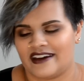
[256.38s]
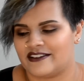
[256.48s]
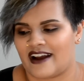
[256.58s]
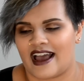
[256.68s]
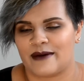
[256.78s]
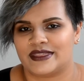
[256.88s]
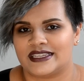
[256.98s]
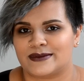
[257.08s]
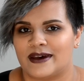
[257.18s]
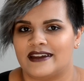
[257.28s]
under eye with
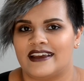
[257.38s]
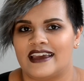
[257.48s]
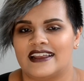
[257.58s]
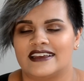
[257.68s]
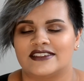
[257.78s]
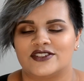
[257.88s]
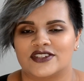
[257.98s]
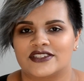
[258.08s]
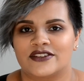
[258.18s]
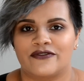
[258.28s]
this one, it is
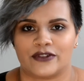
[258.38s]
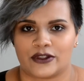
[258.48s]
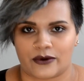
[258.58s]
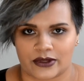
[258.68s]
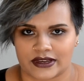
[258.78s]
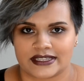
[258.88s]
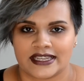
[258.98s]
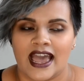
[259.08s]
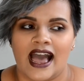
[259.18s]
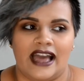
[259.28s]
just flawless.
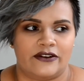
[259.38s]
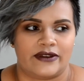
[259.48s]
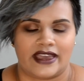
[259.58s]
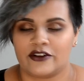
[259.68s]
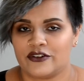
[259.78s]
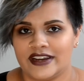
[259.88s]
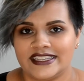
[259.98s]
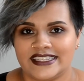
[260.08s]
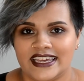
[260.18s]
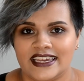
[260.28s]
I don't get
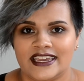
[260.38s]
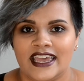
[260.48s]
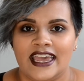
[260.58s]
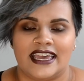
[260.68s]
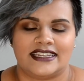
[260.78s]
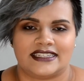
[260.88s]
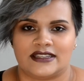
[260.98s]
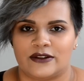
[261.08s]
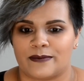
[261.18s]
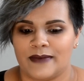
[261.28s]
creasing, it doesn't
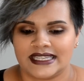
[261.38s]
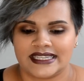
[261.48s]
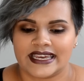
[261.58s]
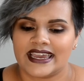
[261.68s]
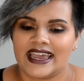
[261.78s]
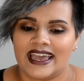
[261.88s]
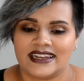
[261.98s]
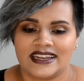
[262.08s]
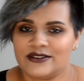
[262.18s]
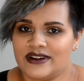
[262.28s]
look messy, and
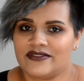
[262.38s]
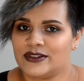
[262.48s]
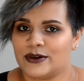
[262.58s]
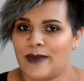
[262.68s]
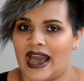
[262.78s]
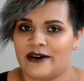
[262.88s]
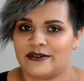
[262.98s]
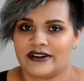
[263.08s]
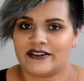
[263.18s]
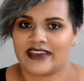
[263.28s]
I don't ever look
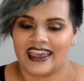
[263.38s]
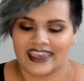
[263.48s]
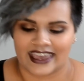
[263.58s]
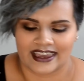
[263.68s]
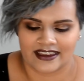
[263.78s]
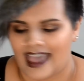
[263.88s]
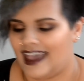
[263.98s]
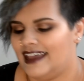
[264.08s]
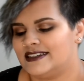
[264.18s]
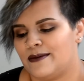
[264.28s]
powdery or cakey.
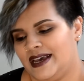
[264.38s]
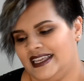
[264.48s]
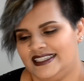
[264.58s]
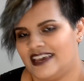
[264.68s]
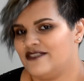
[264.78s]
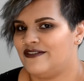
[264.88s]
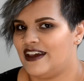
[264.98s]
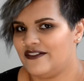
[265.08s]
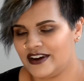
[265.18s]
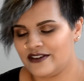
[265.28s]
And my second
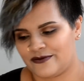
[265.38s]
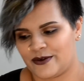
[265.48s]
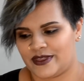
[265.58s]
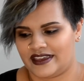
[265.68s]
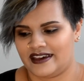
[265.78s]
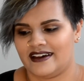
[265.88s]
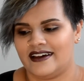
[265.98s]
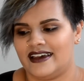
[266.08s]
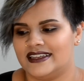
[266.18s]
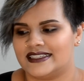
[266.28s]
favorite for the
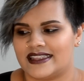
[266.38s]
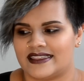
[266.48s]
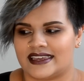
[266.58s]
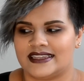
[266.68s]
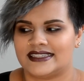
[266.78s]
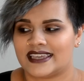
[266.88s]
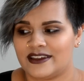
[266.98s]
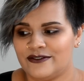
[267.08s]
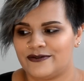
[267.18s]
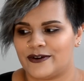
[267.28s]
year is the
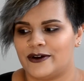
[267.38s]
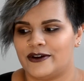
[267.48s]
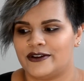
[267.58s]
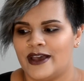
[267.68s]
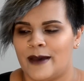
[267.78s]
Skin Food